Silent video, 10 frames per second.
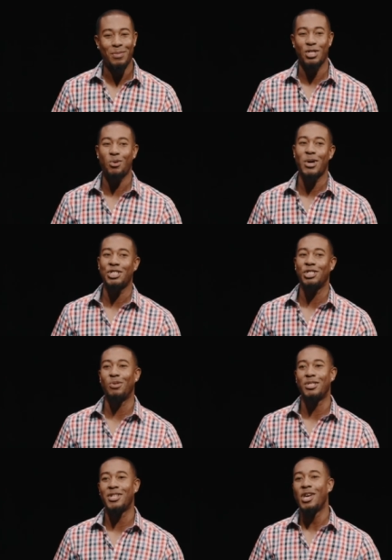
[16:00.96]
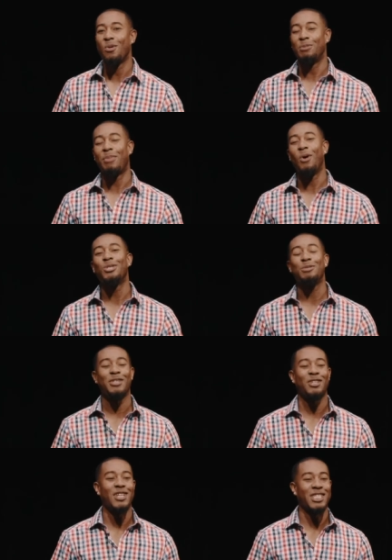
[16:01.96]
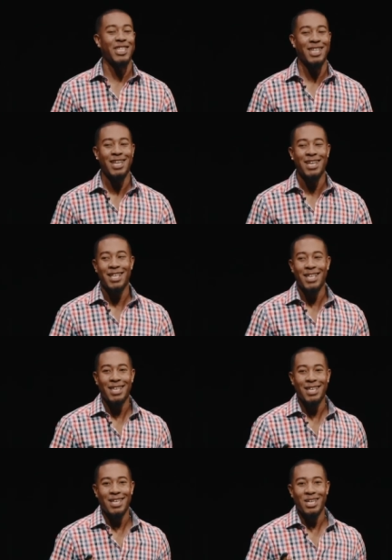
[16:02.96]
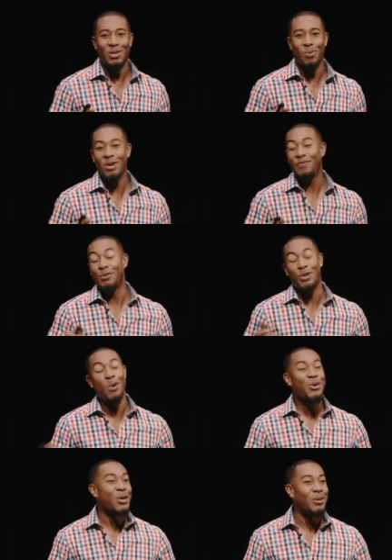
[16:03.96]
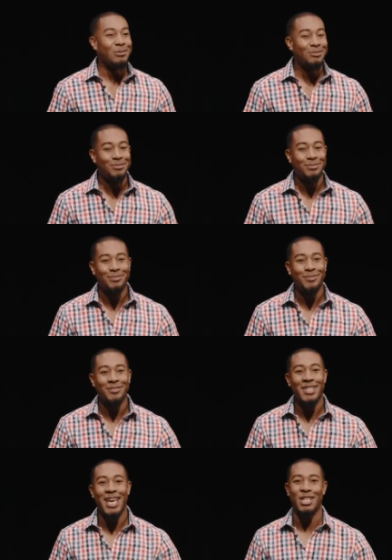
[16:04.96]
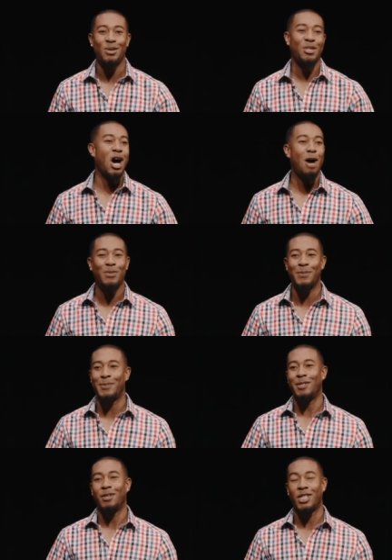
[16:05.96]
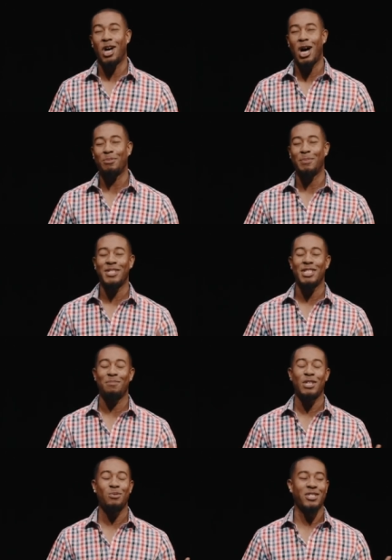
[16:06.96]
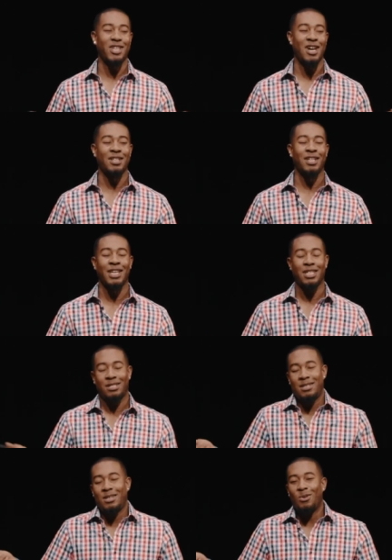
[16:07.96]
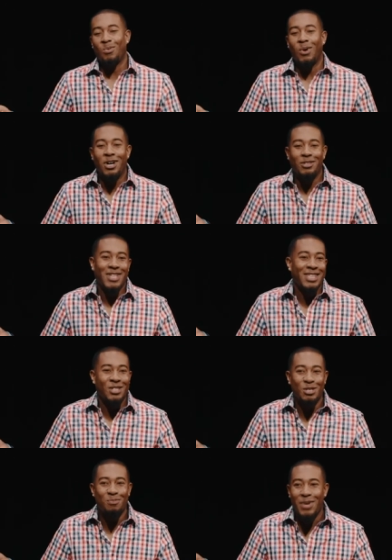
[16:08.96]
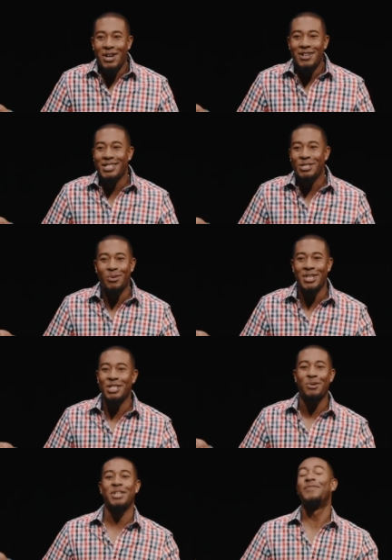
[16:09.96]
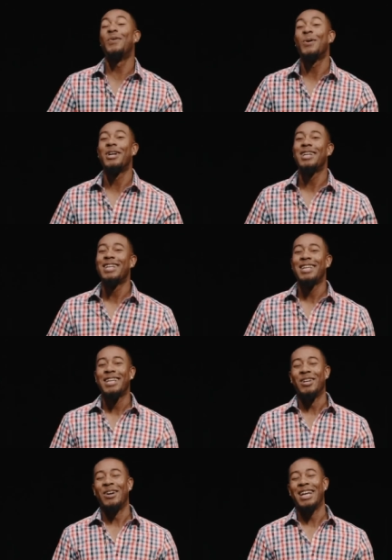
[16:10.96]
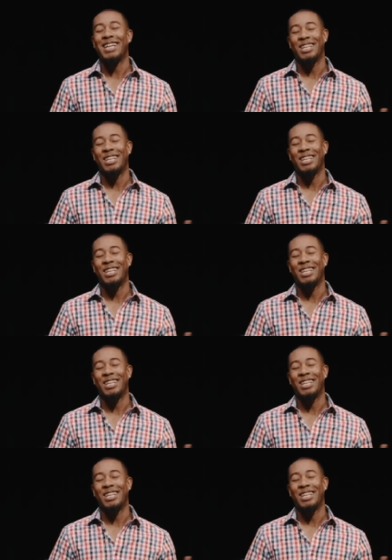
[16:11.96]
But the question was posed to me the other day, said, what if you don't go? And you know, the optimist in me was kind of like, well, then there's Paris 2024, all right?